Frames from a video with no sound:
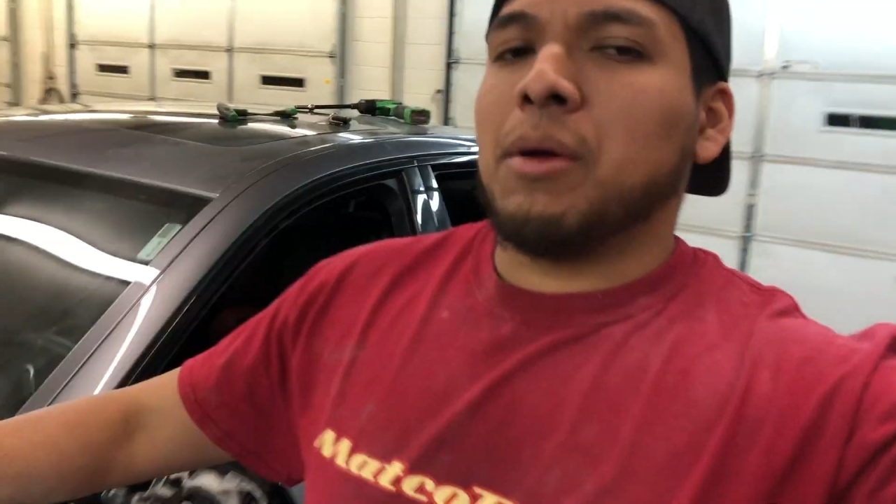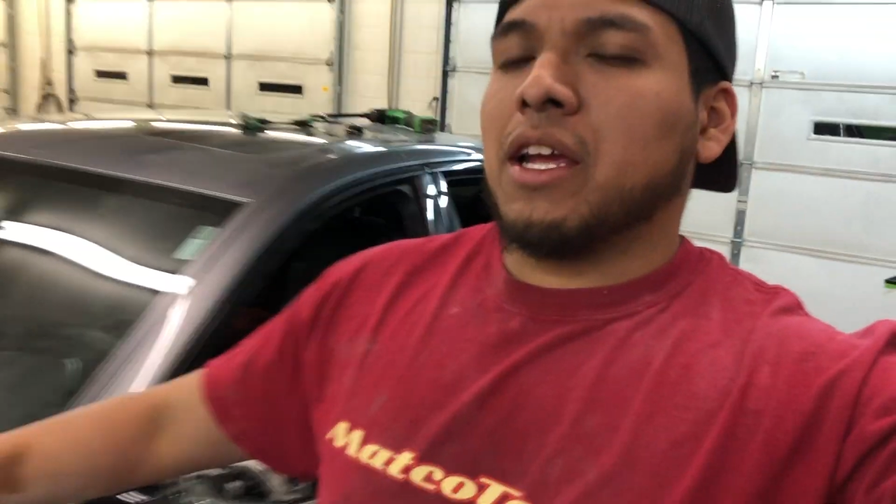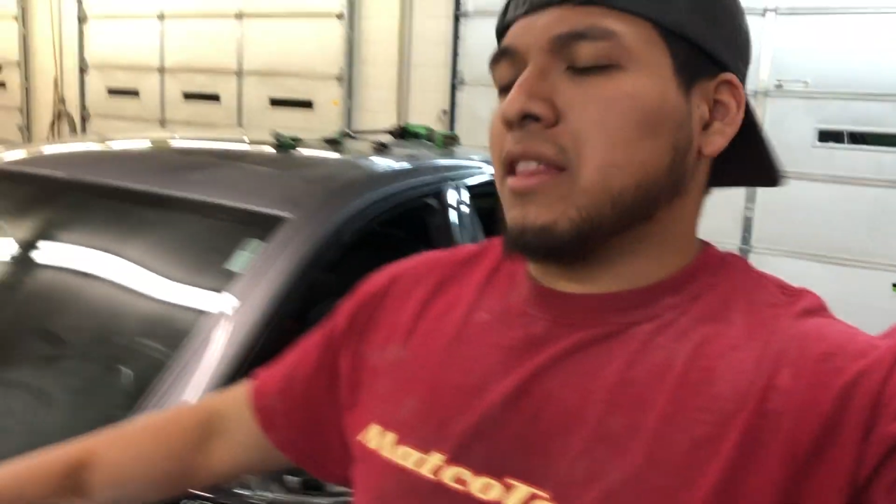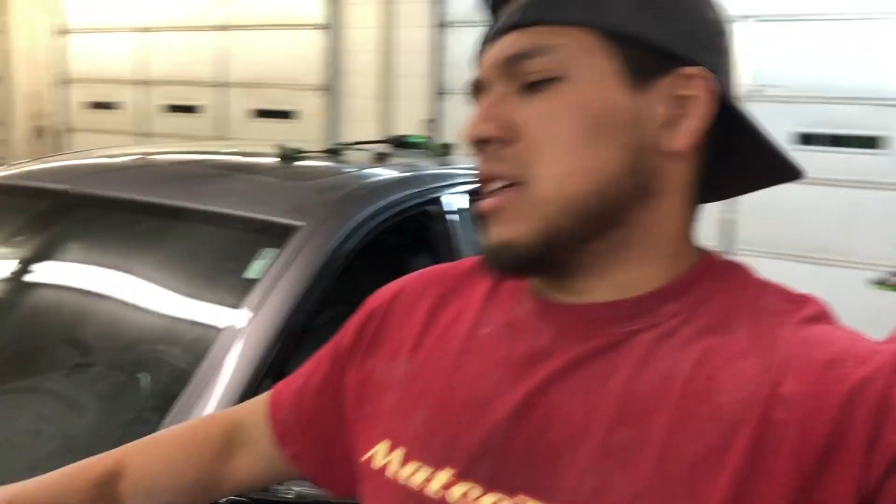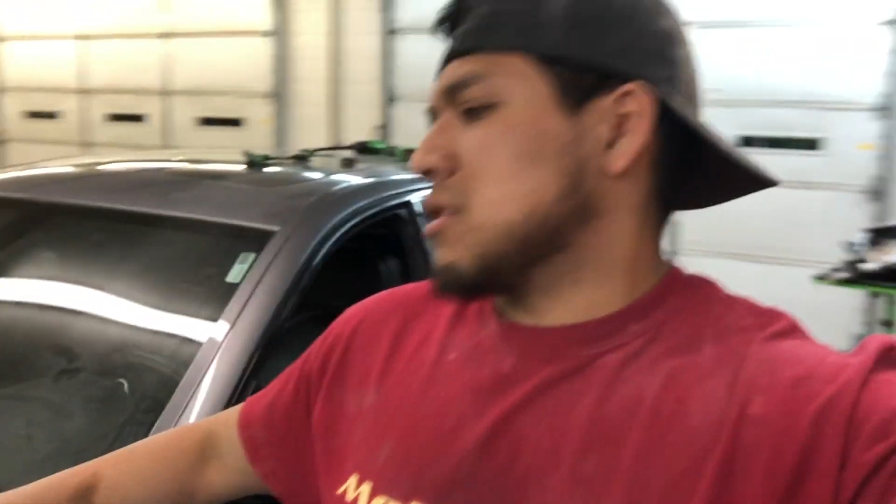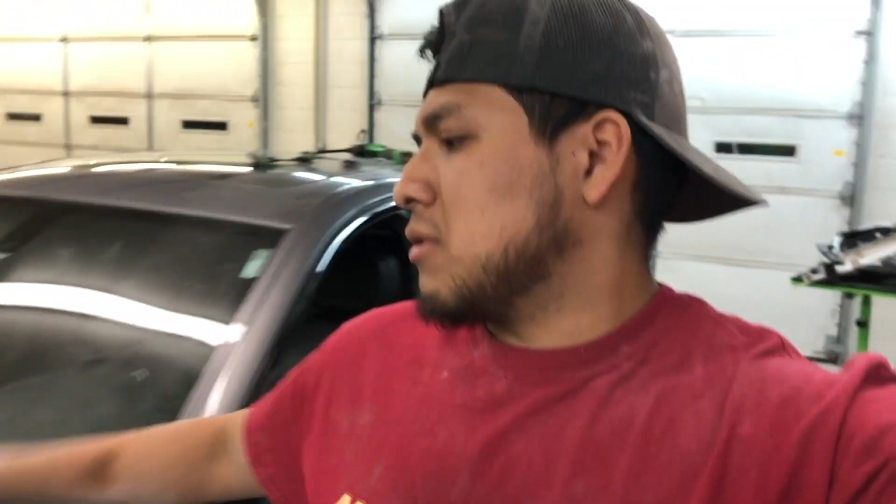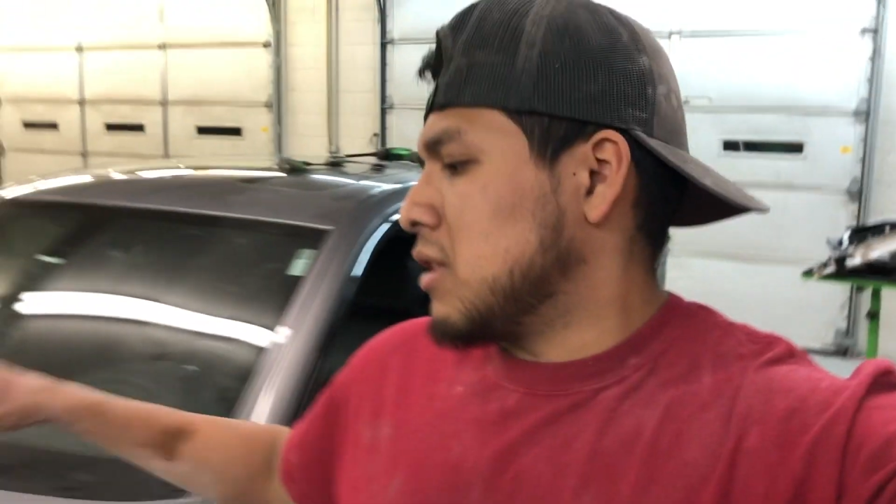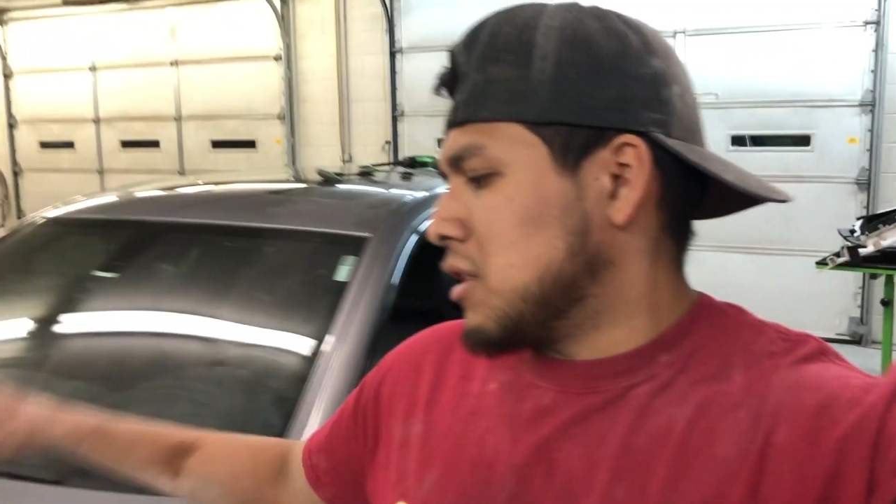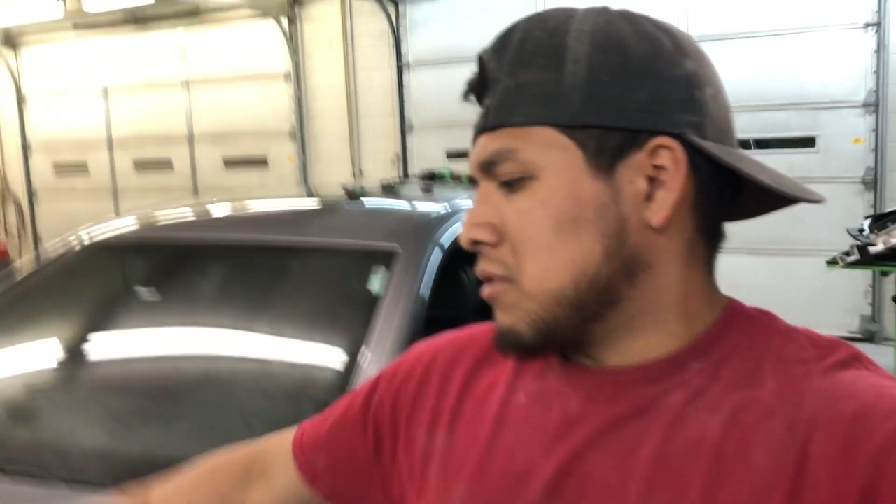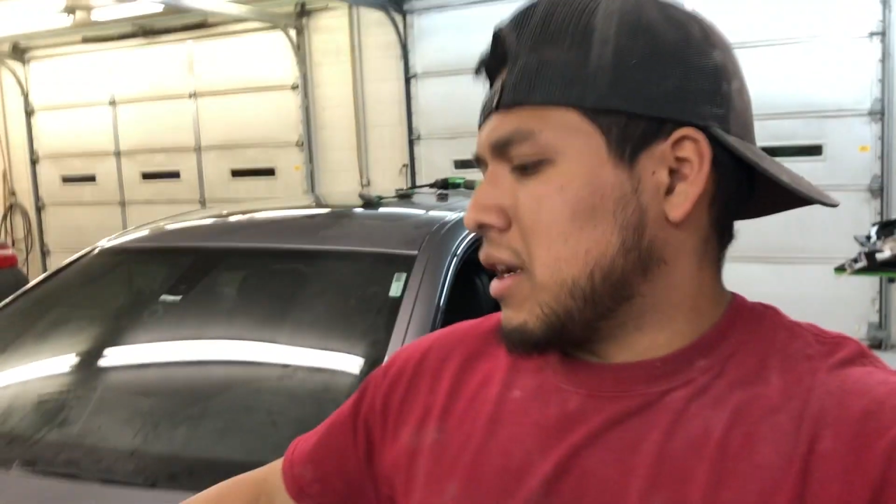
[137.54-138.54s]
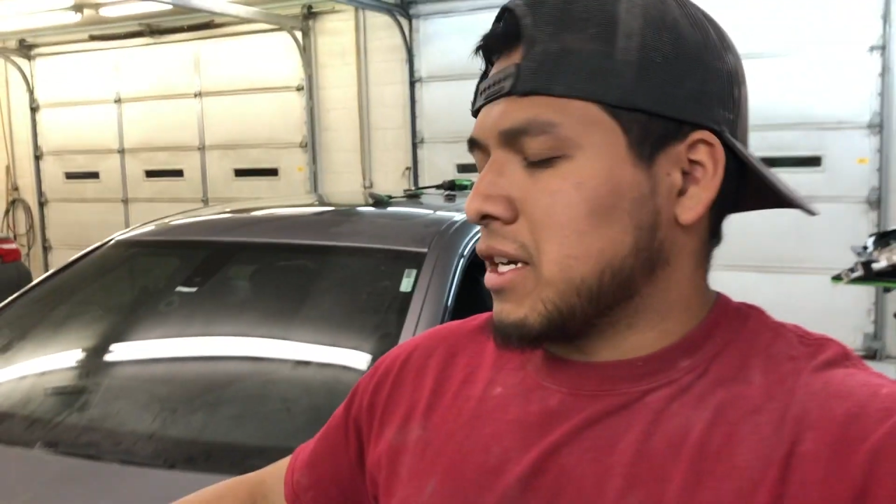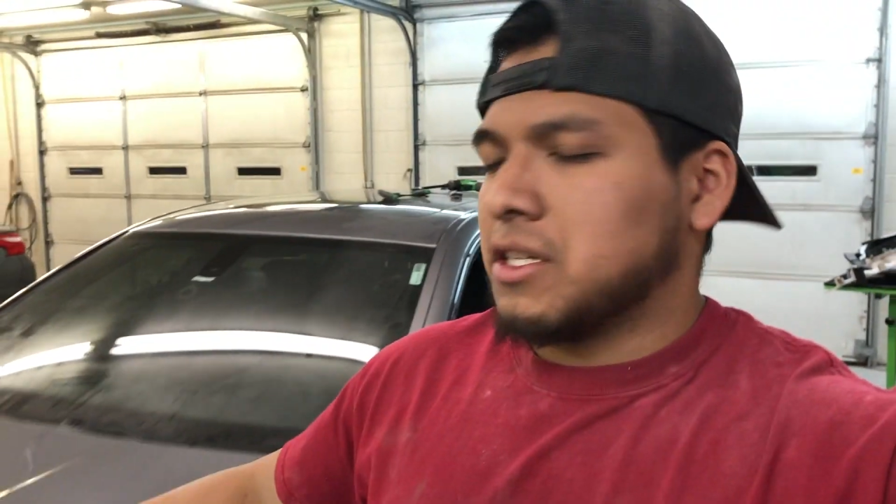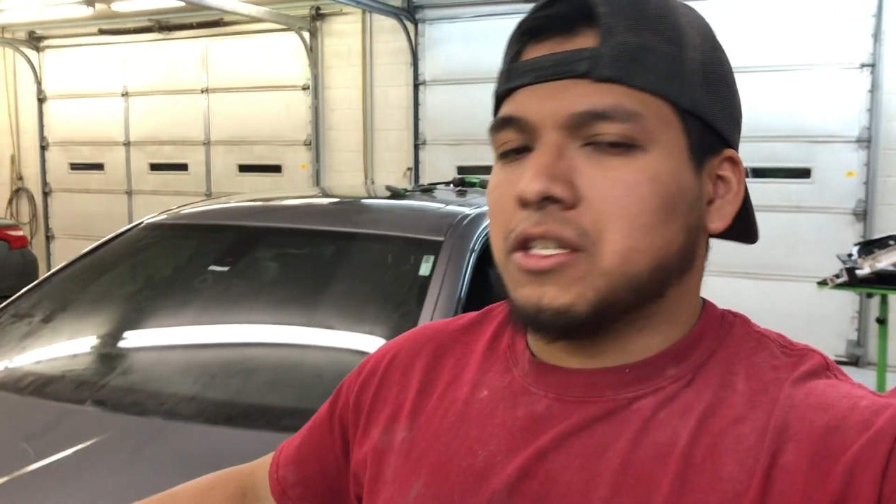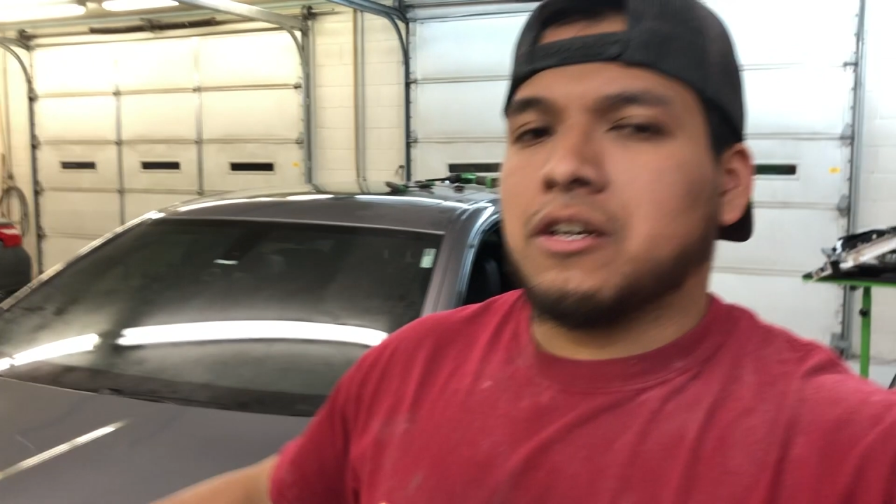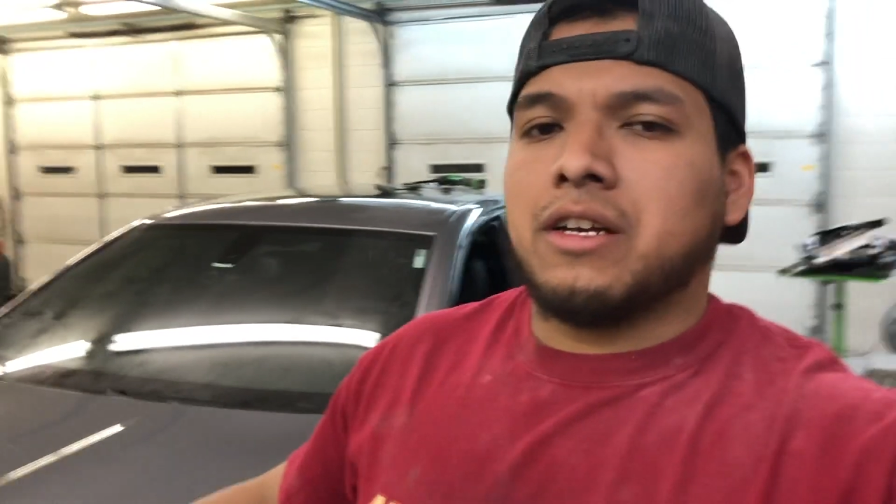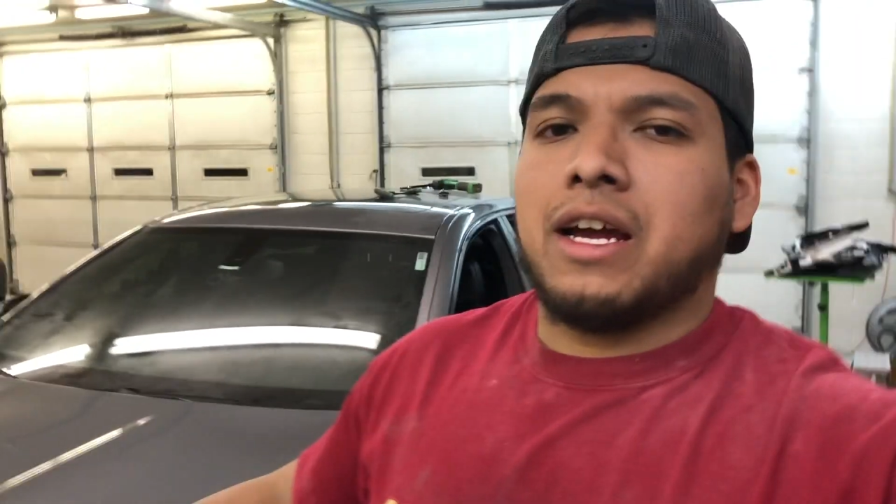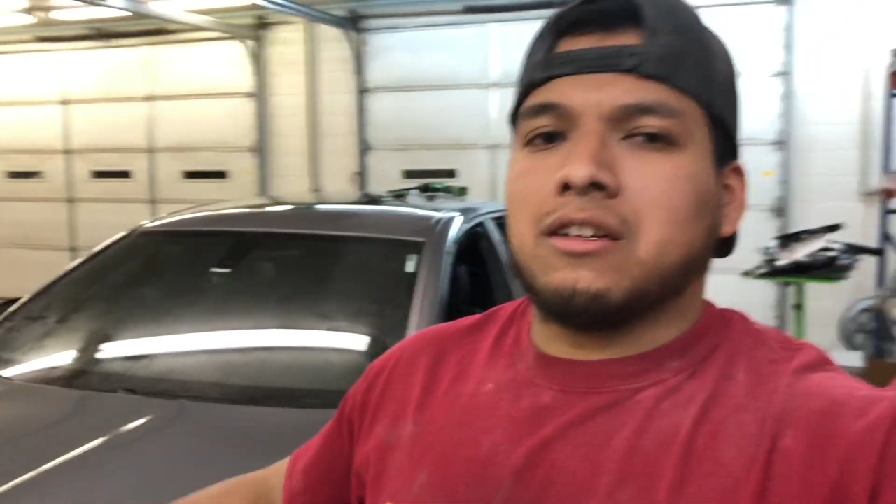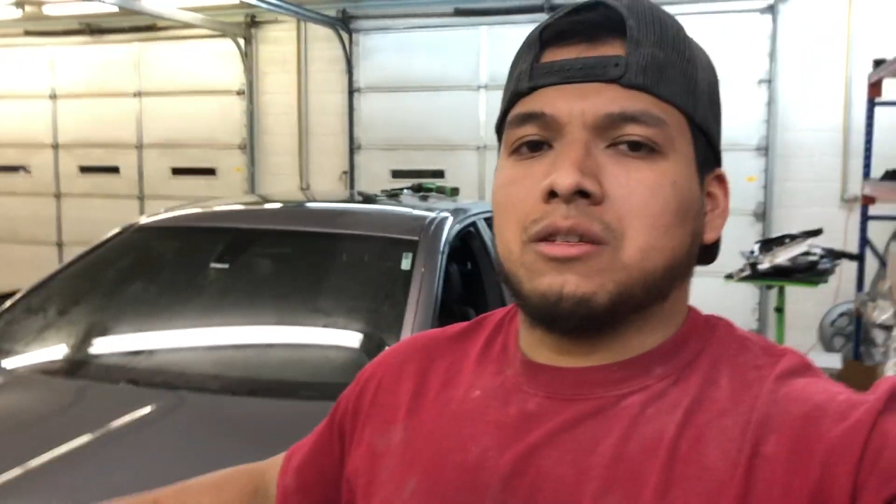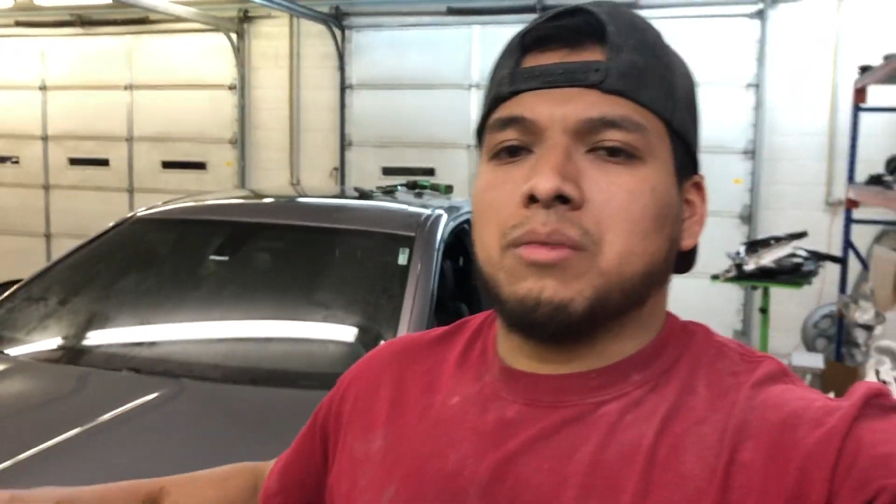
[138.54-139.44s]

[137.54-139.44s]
picking this one. This one actually turned out to